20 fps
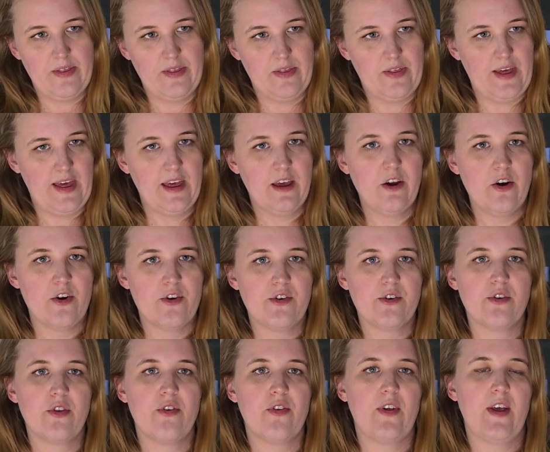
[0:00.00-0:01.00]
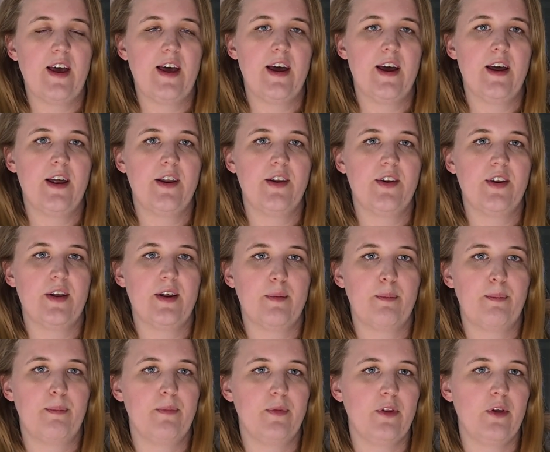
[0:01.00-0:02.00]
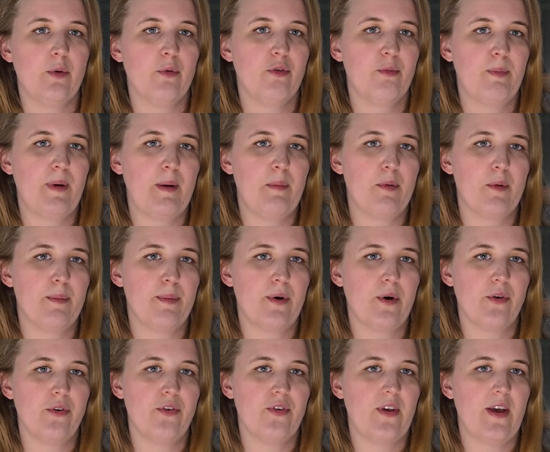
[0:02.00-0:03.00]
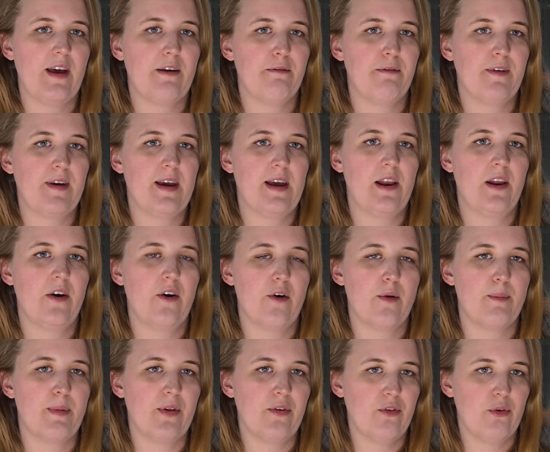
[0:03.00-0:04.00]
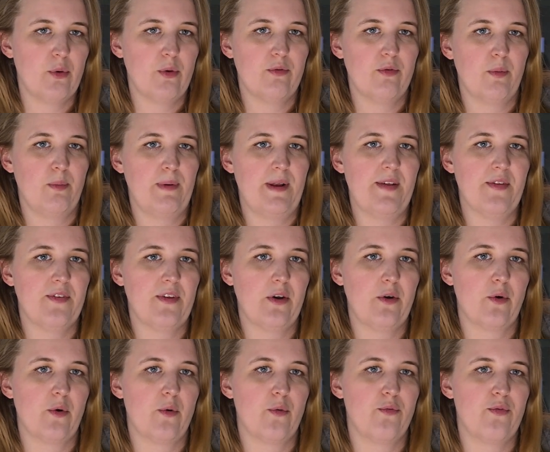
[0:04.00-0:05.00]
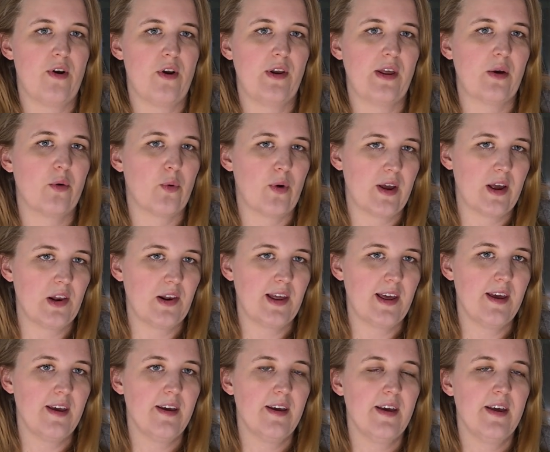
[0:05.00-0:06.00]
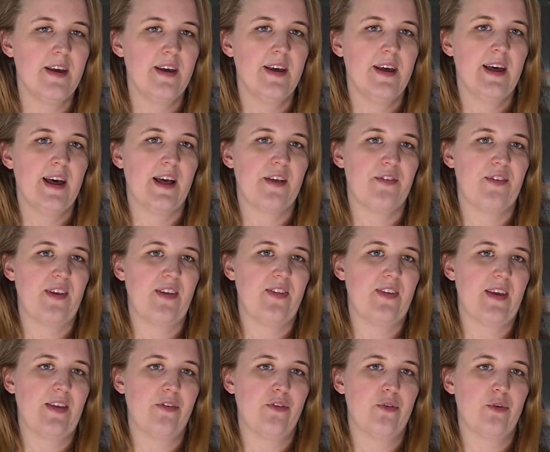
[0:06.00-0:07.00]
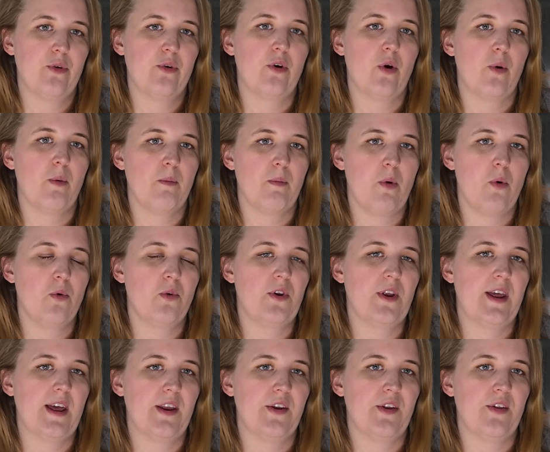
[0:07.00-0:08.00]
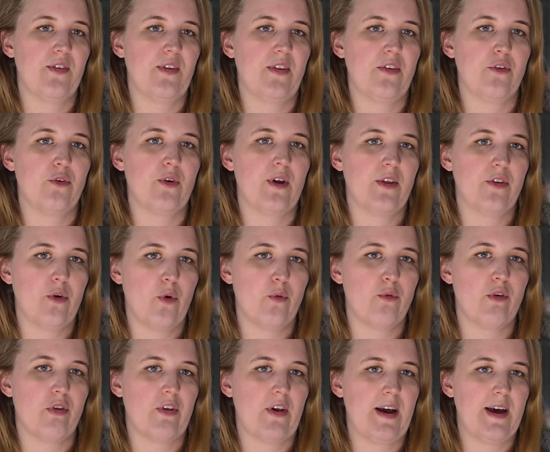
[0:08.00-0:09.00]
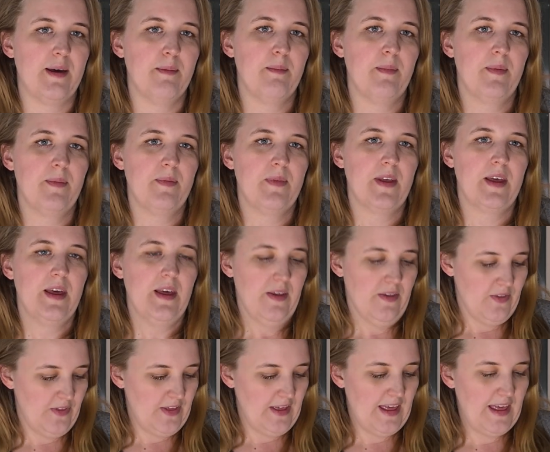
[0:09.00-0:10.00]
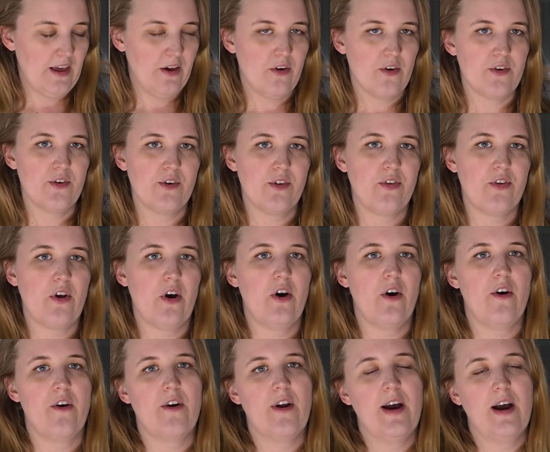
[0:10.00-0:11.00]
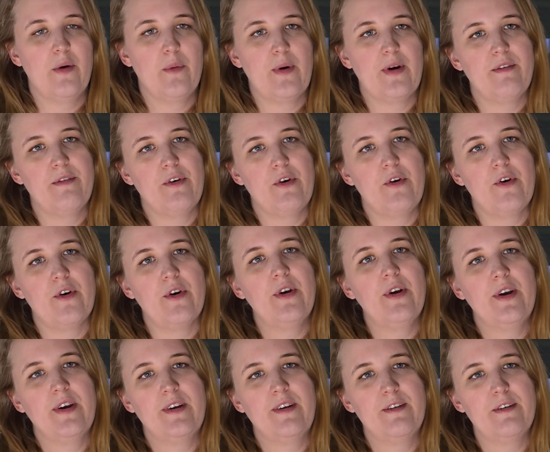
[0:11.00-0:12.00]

the egg cartons and newspaper pots I feel are best suited for plants that grow fairly quickly, as they tend to go moldy and disintegrate over time. The egg cartons are, however,